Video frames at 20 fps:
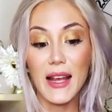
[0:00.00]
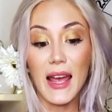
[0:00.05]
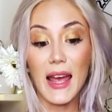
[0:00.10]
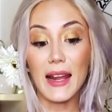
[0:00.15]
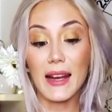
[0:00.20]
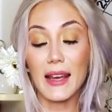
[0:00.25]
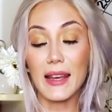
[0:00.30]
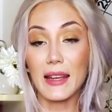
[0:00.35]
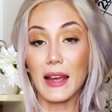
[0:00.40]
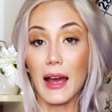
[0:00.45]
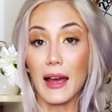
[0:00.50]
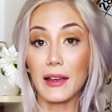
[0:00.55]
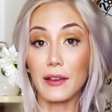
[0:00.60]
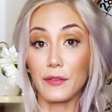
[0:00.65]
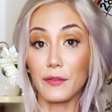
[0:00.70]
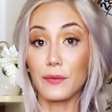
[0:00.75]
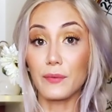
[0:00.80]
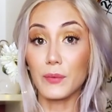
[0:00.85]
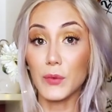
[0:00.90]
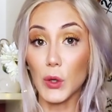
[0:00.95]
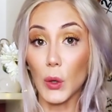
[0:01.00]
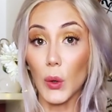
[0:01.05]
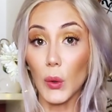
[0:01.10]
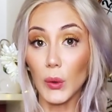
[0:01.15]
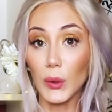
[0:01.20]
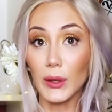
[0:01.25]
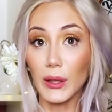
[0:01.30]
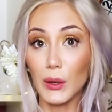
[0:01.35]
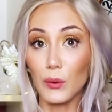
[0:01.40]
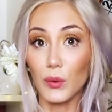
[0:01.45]
And I
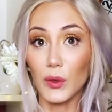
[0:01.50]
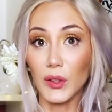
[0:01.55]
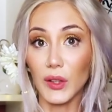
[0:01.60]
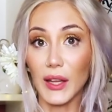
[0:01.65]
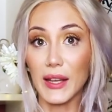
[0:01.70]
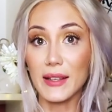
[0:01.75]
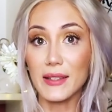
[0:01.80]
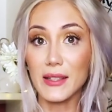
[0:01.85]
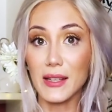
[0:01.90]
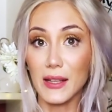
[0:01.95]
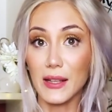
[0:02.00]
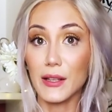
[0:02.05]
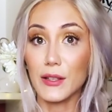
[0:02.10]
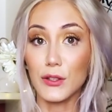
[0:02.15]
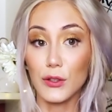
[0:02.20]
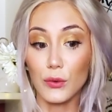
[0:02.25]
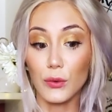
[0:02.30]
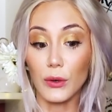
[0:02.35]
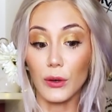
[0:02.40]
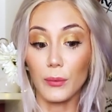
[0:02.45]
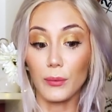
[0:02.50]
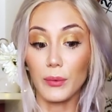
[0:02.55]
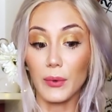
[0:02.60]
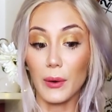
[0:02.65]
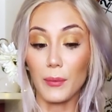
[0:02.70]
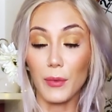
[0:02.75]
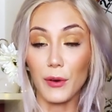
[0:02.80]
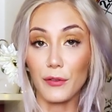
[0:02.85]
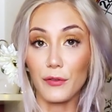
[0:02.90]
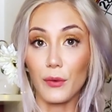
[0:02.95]
totally relate to this group
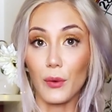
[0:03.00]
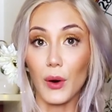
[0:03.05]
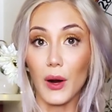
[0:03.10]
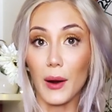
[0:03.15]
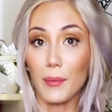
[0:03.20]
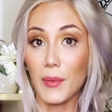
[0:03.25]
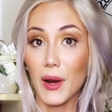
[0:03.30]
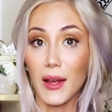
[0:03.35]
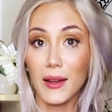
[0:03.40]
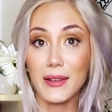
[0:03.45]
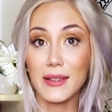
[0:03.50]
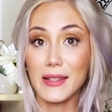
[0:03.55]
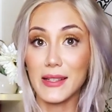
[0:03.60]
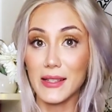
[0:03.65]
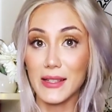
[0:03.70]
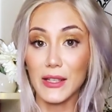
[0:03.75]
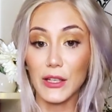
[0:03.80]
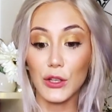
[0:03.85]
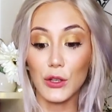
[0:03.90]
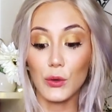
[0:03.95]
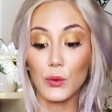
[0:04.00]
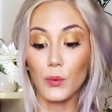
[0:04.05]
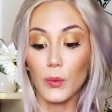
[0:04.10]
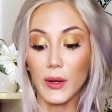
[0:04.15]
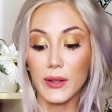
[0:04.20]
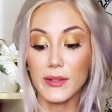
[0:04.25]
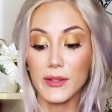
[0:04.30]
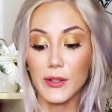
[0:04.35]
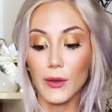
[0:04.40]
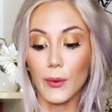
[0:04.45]
number 4. I'm not dissing you
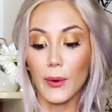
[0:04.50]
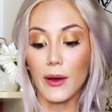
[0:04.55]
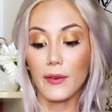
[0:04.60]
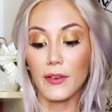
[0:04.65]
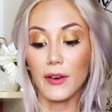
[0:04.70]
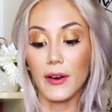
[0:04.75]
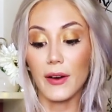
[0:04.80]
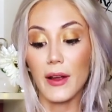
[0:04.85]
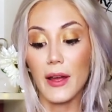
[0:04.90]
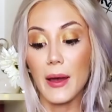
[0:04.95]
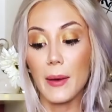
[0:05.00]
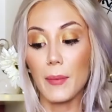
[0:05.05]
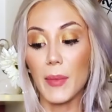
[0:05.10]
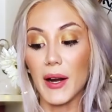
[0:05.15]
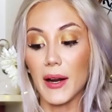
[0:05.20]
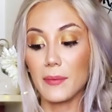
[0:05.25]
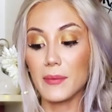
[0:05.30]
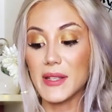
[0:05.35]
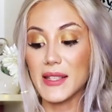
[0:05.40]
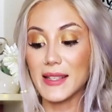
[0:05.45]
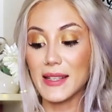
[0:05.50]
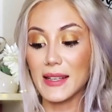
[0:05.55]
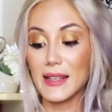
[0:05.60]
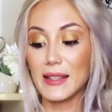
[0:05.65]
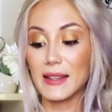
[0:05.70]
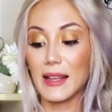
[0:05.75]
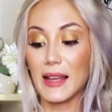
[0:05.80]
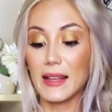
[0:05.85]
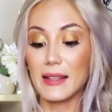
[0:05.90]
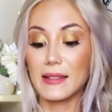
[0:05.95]
whatsoever, but I'm
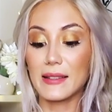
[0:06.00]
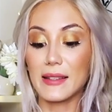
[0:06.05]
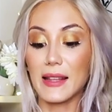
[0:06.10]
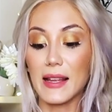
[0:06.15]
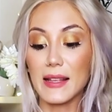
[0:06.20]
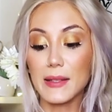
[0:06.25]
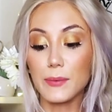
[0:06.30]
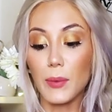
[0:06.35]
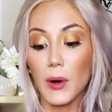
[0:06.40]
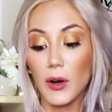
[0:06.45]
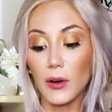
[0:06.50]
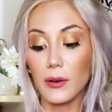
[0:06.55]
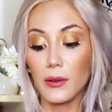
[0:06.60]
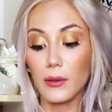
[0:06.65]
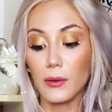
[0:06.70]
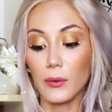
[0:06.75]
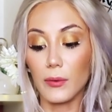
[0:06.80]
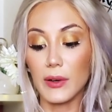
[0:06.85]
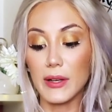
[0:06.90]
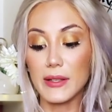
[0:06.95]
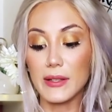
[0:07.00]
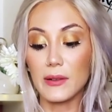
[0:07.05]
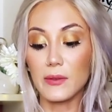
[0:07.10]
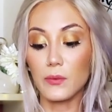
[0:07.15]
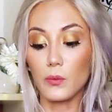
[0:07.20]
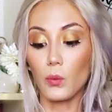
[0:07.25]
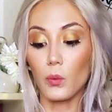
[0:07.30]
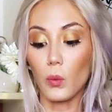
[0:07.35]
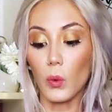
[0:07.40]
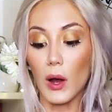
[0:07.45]
seeing that that's part of the
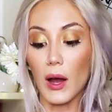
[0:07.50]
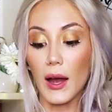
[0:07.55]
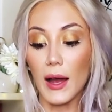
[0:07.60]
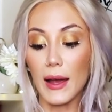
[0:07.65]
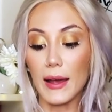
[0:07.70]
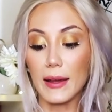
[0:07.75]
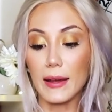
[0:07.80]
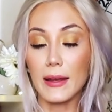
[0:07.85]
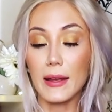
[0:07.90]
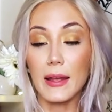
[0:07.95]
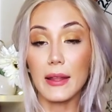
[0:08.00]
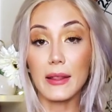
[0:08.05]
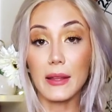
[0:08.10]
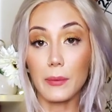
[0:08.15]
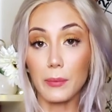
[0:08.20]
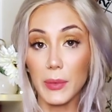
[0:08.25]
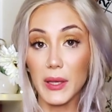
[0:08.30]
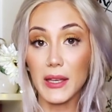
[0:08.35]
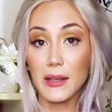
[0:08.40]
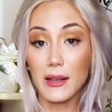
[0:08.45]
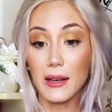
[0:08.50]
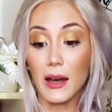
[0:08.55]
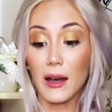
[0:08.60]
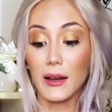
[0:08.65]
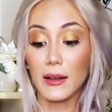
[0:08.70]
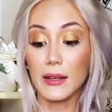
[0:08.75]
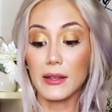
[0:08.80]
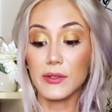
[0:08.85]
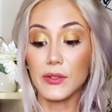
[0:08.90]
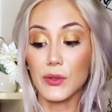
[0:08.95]
reason why the
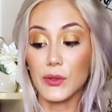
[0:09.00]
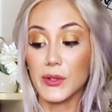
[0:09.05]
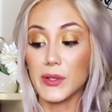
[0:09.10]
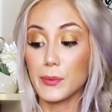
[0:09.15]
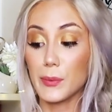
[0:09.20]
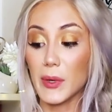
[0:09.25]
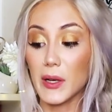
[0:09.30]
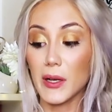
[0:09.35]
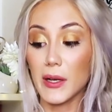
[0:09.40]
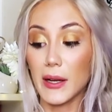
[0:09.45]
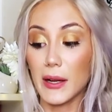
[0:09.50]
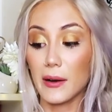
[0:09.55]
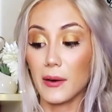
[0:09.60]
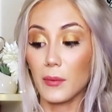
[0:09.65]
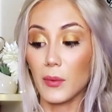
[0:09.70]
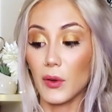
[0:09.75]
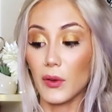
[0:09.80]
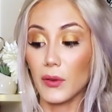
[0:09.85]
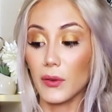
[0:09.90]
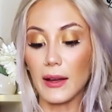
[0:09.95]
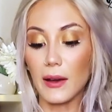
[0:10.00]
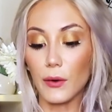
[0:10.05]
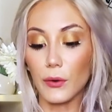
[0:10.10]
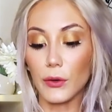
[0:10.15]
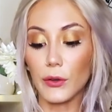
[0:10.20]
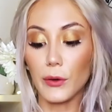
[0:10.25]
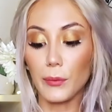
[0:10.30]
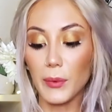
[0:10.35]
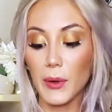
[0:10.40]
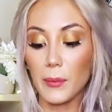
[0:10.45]
peacock is your spirit animal. Now,
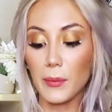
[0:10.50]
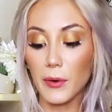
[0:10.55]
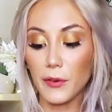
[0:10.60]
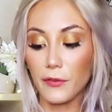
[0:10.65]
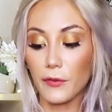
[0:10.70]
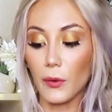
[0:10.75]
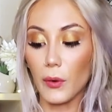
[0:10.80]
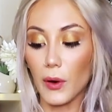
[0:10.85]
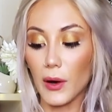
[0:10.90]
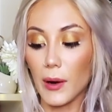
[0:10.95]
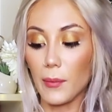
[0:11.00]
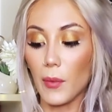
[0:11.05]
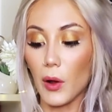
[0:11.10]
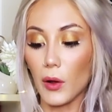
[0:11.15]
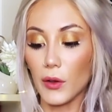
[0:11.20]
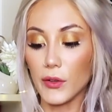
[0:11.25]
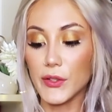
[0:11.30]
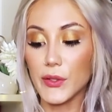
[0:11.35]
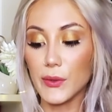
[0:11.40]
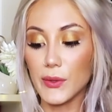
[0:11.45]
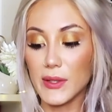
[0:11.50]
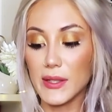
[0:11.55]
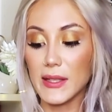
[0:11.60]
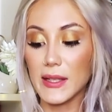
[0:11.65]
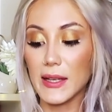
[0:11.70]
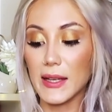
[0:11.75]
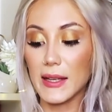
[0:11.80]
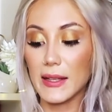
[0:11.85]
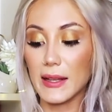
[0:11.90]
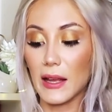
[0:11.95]
group number 4, I'm also
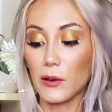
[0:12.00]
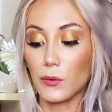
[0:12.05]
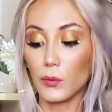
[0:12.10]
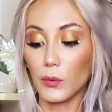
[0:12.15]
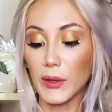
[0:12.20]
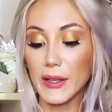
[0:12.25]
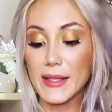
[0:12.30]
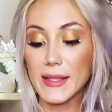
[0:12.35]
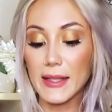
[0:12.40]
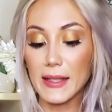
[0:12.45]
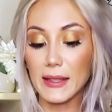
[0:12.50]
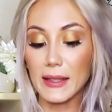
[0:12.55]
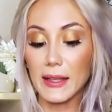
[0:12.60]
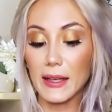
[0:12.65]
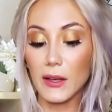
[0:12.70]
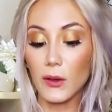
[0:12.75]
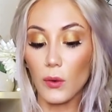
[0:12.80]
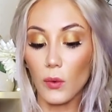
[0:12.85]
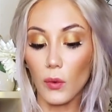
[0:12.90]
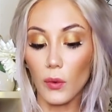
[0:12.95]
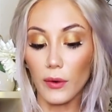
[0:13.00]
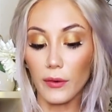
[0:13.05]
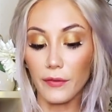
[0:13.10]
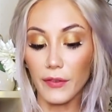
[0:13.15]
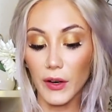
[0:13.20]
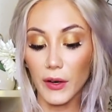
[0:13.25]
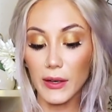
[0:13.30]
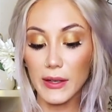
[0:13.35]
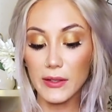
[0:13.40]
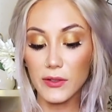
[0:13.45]
seeing that recently or
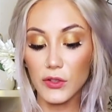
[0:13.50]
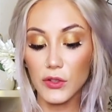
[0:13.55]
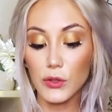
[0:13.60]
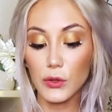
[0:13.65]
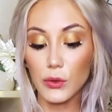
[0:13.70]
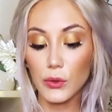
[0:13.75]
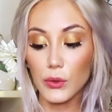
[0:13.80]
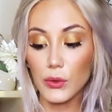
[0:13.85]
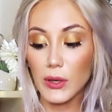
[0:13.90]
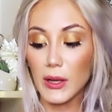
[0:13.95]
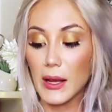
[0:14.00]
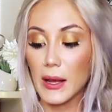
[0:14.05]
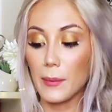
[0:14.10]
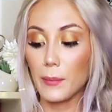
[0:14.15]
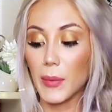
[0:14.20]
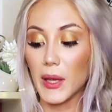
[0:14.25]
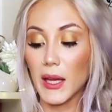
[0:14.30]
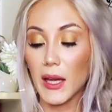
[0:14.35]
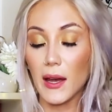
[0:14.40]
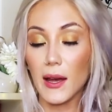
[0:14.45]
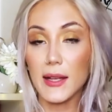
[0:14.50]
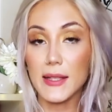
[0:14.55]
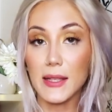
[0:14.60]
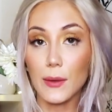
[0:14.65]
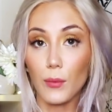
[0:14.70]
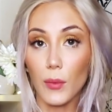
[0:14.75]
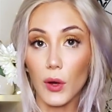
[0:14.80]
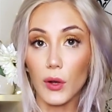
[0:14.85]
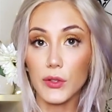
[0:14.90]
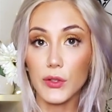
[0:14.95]
very soon, because
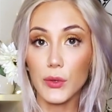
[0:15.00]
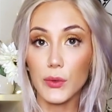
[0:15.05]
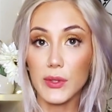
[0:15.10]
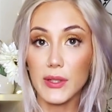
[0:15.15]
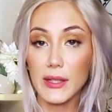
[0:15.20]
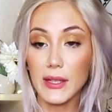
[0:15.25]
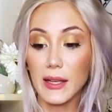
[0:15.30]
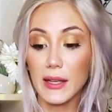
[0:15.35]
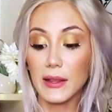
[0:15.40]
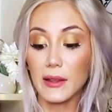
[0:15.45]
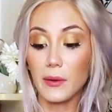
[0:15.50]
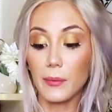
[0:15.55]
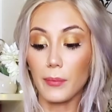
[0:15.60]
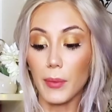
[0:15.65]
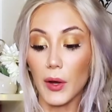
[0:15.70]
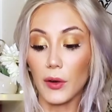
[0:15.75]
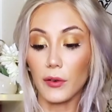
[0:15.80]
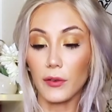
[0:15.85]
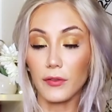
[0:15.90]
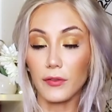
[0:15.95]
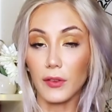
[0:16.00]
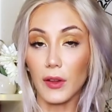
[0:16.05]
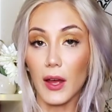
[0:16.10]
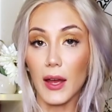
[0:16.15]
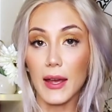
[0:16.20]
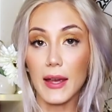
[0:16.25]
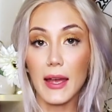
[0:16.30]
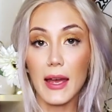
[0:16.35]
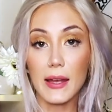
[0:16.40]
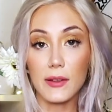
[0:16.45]
I'm also seeing the
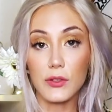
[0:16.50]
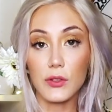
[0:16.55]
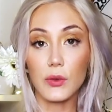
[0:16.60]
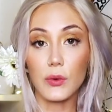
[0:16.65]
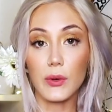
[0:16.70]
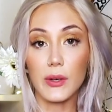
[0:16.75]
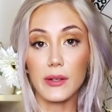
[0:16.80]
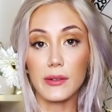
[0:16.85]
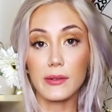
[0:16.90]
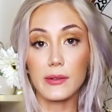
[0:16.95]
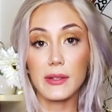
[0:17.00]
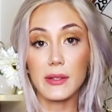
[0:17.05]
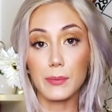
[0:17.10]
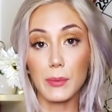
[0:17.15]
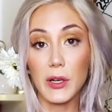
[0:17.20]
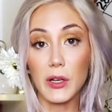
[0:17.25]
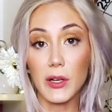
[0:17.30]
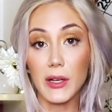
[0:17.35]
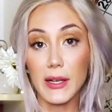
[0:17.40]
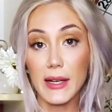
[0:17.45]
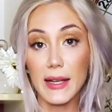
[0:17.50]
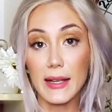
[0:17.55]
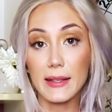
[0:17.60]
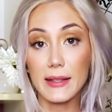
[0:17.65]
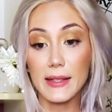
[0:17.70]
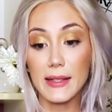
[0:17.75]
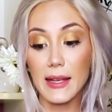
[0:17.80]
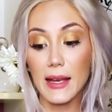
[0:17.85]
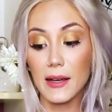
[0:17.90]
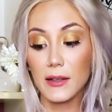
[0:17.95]
butterfly as your spirit
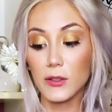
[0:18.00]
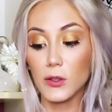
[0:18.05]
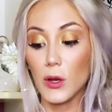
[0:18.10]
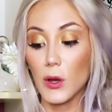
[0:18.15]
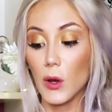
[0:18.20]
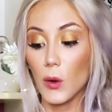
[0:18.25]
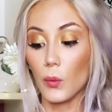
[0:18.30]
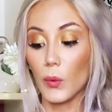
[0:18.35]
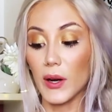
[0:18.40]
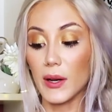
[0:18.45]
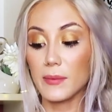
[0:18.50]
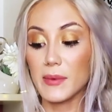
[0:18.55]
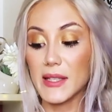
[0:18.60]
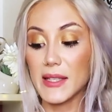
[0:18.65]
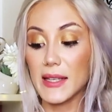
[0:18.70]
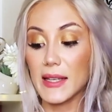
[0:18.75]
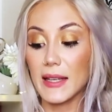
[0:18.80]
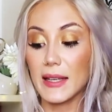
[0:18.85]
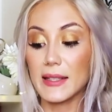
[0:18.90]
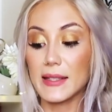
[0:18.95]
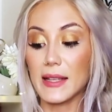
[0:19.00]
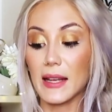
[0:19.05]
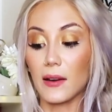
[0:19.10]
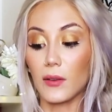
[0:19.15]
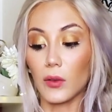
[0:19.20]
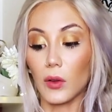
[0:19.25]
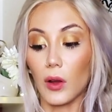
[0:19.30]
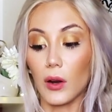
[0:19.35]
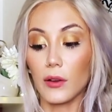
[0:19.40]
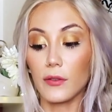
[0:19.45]
insect, what I'm seeing is that a
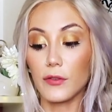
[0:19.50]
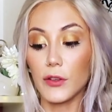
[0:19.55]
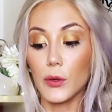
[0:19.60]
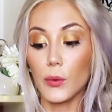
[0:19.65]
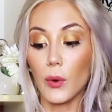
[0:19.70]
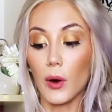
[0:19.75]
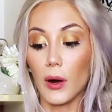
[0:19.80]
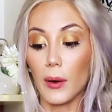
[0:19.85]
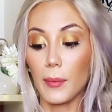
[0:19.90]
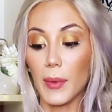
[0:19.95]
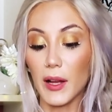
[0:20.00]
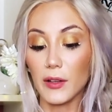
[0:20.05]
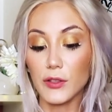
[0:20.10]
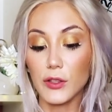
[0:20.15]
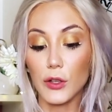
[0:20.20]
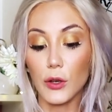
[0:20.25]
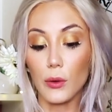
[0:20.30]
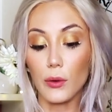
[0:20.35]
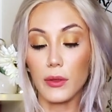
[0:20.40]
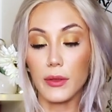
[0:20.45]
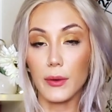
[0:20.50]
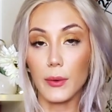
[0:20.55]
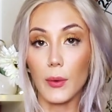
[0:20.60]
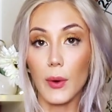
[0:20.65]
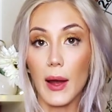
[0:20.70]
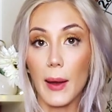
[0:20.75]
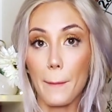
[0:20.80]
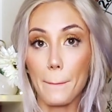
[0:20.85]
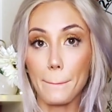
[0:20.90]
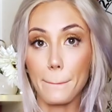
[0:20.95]
lot of you are about to go
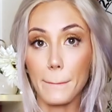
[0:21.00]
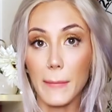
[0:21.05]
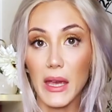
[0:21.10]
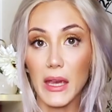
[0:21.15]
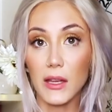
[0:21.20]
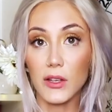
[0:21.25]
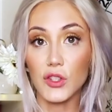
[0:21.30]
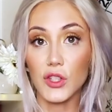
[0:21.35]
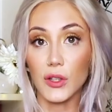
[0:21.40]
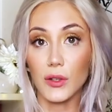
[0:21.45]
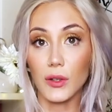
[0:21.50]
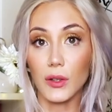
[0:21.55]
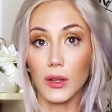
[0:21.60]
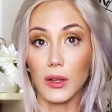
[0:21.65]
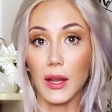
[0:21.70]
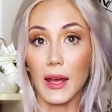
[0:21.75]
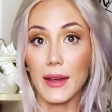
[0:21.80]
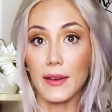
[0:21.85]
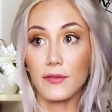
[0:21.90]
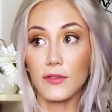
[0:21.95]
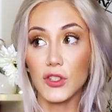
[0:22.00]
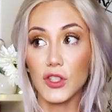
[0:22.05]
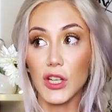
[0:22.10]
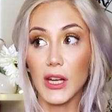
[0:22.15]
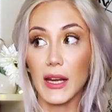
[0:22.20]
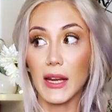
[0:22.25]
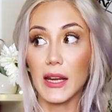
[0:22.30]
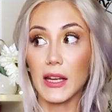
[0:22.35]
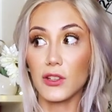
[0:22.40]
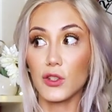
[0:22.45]
through a major life
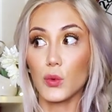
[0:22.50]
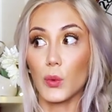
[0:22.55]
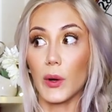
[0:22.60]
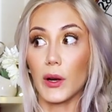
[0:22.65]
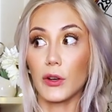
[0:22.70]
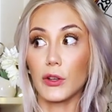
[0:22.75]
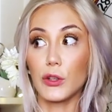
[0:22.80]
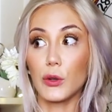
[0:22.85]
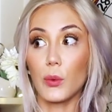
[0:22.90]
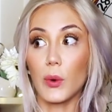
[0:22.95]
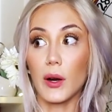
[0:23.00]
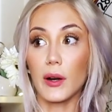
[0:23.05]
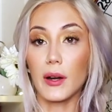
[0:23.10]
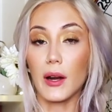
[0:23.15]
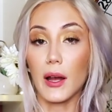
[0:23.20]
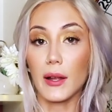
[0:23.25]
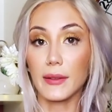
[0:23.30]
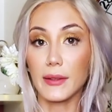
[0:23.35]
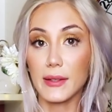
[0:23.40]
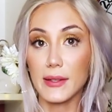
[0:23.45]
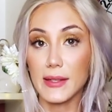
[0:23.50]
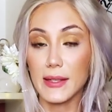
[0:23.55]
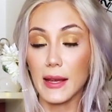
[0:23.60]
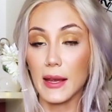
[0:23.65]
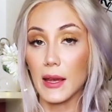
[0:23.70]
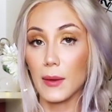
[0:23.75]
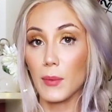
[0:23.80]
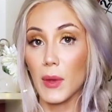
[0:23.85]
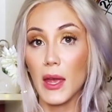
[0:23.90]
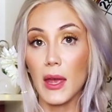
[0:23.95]
change where you are not the
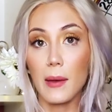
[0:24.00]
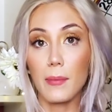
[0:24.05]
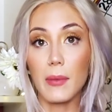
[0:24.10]
same.